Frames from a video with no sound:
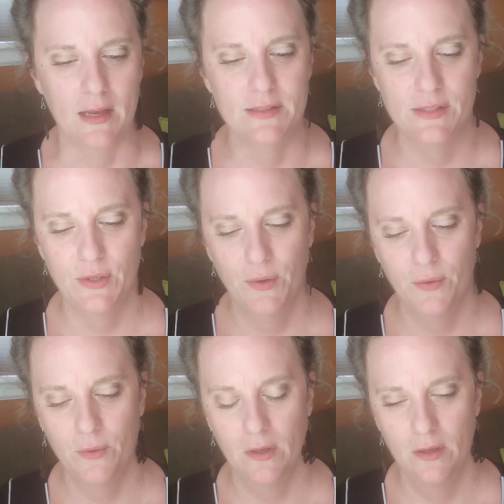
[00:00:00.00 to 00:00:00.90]
And
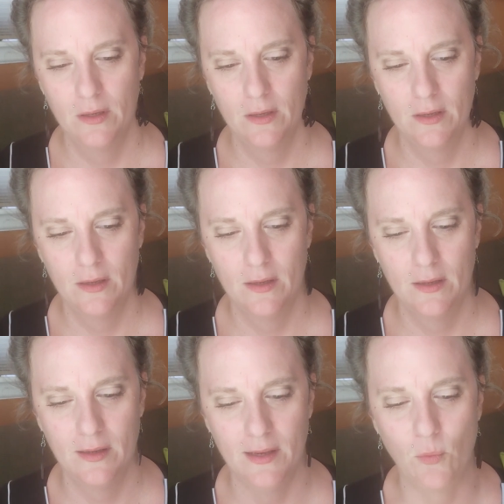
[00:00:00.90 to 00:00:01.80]
so
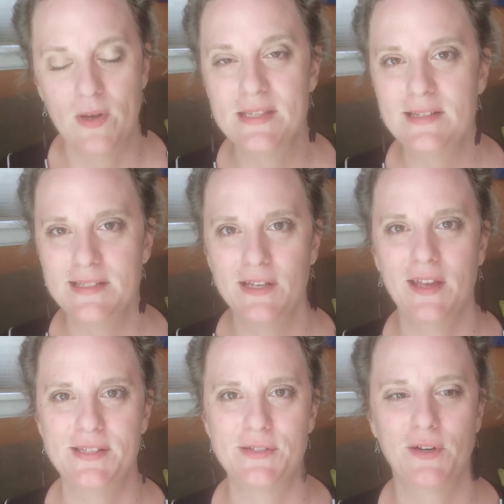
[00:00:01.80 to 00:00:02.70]
it wasn't
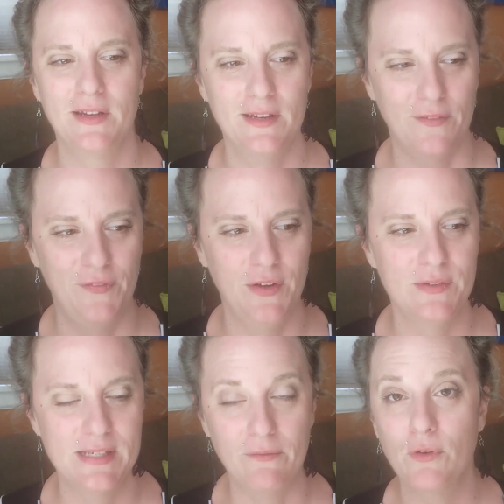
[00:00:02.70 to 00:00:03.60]
until I started a
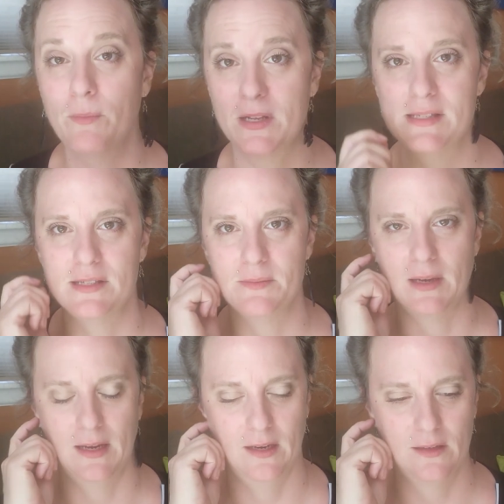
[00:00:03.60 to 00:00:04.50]
few, several months into
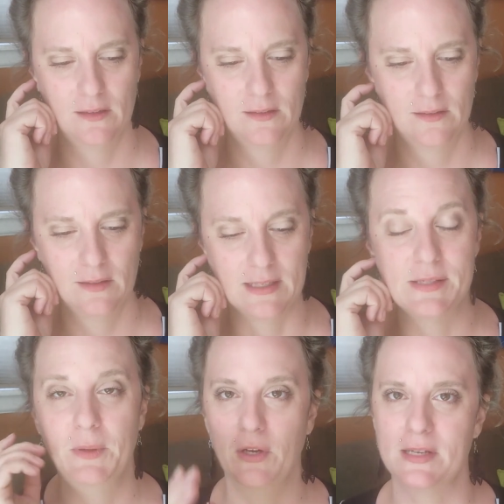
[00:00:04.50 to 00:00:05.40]
my
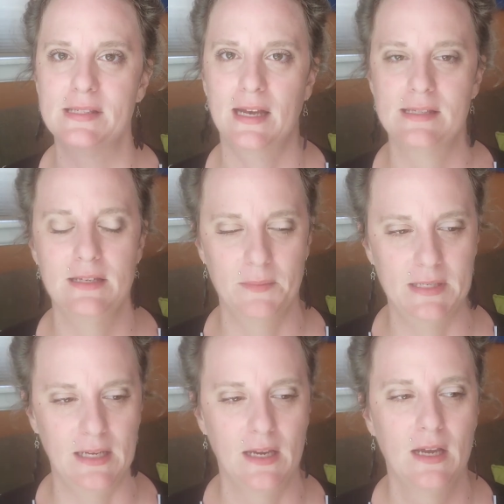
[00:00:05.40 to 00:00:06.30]
experience as an E M
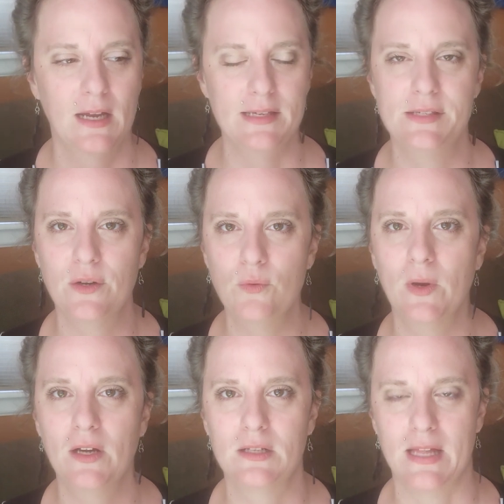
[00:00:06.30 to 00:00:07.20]
T, I started
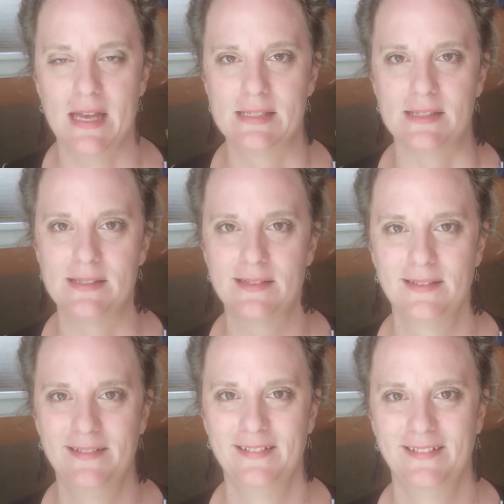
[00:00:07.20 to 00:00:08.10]
wearing glasses.
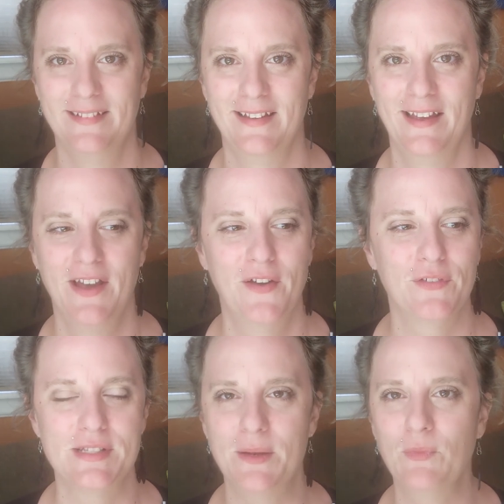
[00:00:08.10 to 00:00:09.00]

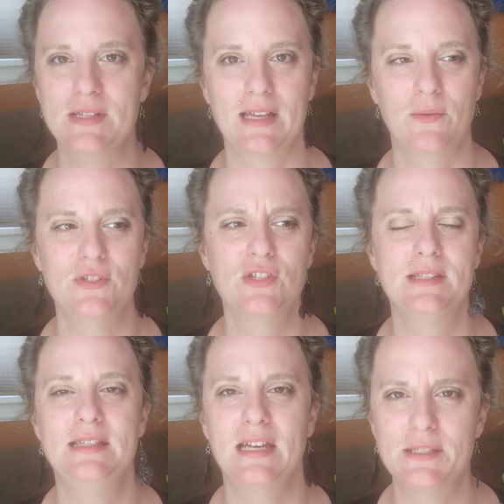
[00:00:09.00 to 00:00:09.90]
For some reason, I was
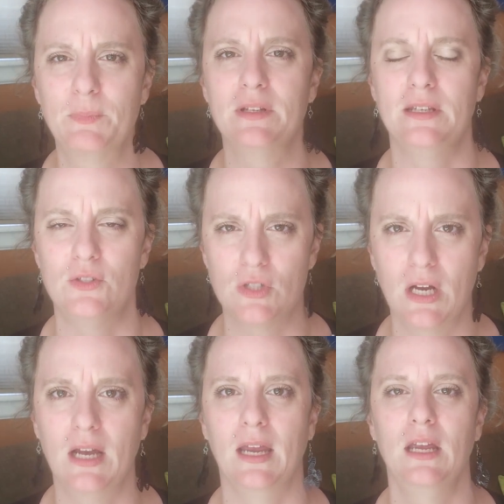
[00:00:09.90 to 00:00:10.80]
just desperately
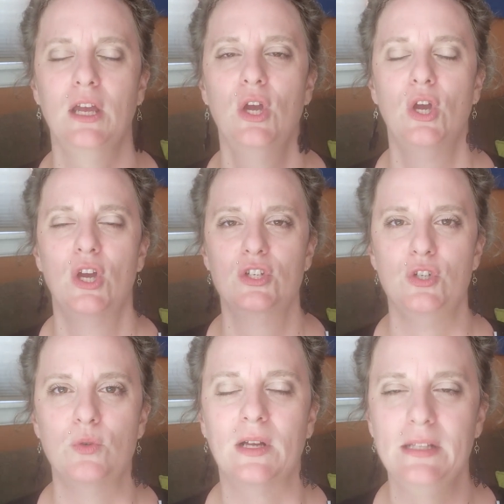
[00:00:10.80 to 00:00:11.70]
trying
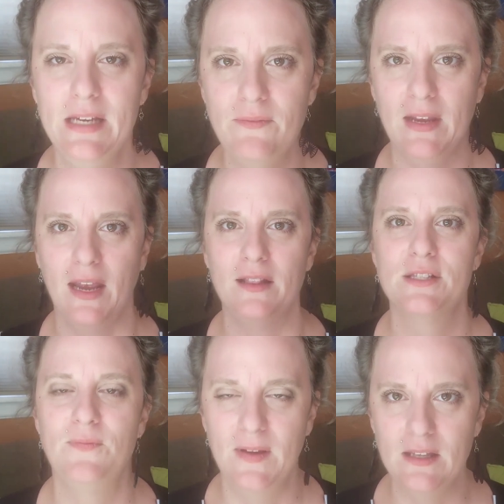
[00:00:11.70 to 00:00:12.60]
to alleviate
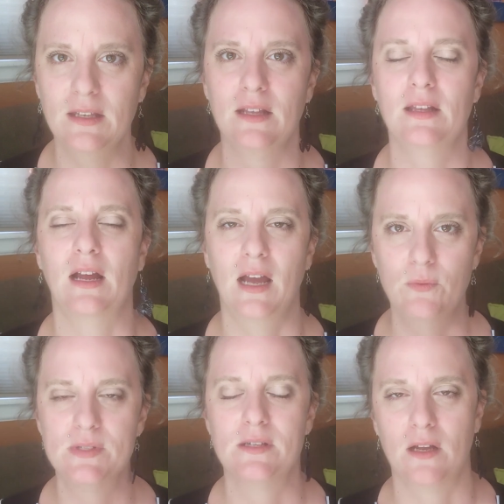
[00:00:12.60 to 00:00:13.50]
this feeling that I
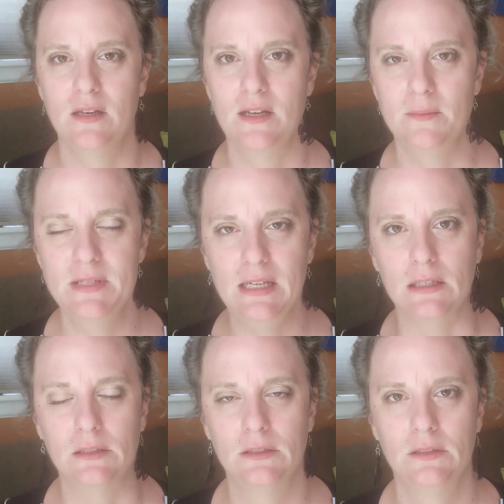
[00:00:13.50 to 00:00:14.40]
was not an E M T,